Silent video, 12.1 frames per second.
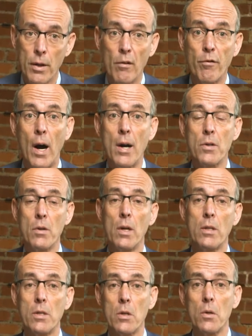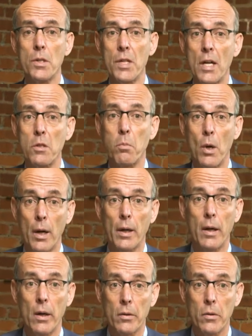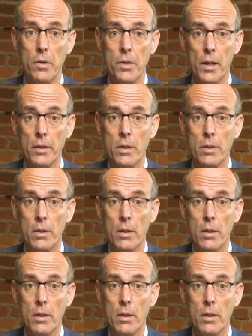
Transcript: the advisor needs to assess product characteristics.